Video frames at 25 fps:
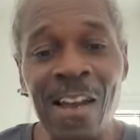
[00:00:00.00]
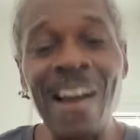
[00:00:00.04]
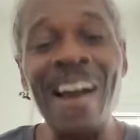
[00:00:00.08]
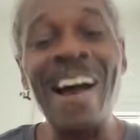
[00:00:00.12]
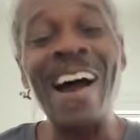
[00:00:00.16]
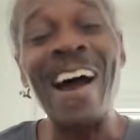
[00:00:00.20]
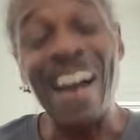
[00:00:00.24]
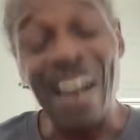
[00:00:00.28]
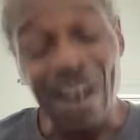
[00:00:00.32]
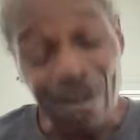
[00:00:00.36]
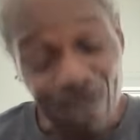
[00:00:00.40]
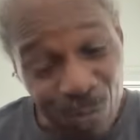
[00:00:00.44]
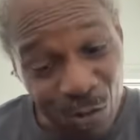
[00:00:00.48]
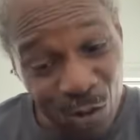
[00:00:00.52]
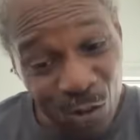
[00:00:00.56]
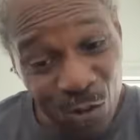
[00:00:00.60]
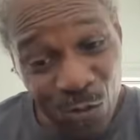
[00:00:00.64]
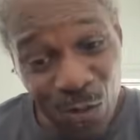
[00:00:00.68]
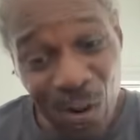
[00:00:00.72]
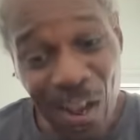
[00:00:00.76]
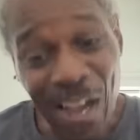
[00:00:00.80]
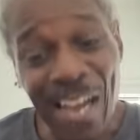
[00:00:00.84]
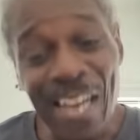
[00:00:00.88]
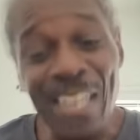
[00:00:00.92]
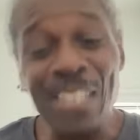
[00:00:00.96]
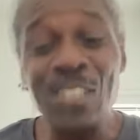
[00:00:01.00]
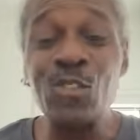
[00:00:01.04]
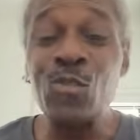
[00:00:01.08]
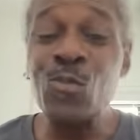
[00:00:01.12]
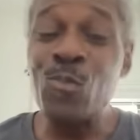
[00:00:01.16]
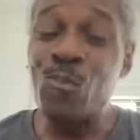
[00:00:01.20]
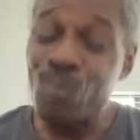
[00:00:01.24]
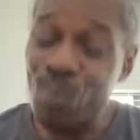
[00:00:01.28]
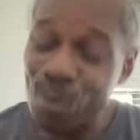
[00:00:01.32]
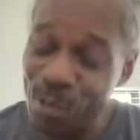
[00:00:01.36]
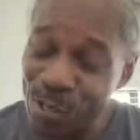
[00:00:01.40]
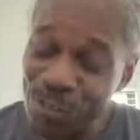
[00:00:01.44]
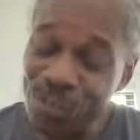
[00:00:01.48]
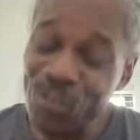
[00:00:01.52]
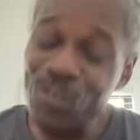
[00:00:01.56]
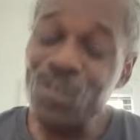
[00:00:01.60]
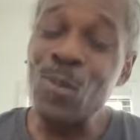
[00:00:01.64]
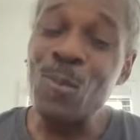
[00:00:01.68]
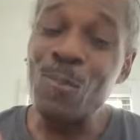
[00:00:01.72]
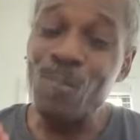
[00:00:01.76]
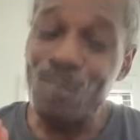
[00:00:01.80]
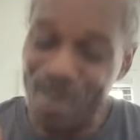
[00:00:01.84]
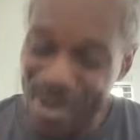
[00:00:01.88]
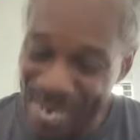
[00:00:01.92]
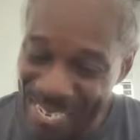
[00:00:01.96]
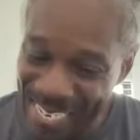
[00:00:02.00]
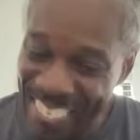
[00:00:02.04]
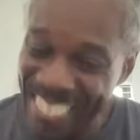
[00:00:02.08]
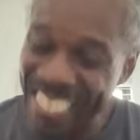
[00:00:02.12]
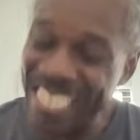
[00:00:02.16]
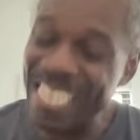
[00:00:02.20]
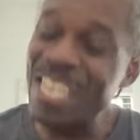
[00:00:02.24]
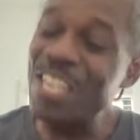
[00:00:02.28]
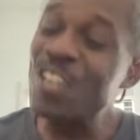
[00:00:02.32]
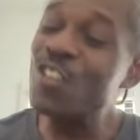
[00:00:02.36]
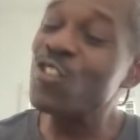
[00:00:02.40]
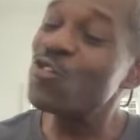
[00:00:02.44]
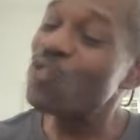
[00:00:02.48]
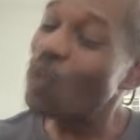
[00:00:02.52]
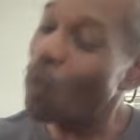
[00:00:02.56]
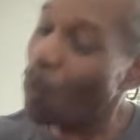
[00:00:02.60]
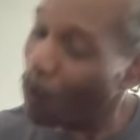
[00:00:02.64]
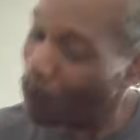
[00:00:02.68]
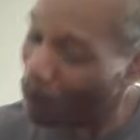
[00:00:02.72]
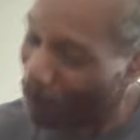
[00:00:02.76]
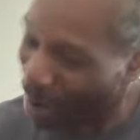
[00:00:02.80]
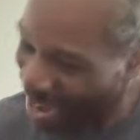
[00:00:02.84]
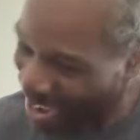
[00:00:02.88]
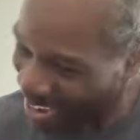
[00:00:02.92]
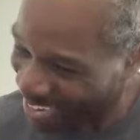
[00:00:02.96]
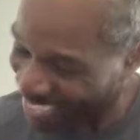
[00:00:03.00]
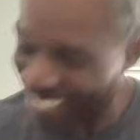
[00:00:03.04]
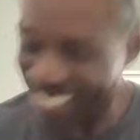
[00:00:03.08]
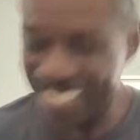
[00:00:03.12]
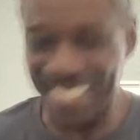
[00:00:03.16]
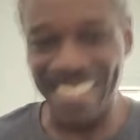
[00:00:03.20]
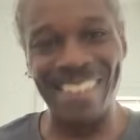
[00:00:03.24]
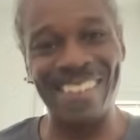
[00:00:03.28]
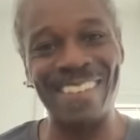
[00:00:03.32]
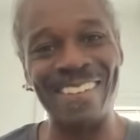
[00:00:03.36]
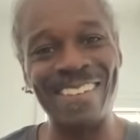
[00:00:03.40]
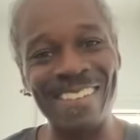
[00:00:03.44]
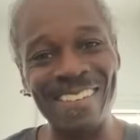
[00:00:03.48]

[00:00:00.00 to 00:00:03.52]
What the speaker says: I'm trying to put some money in your pocket.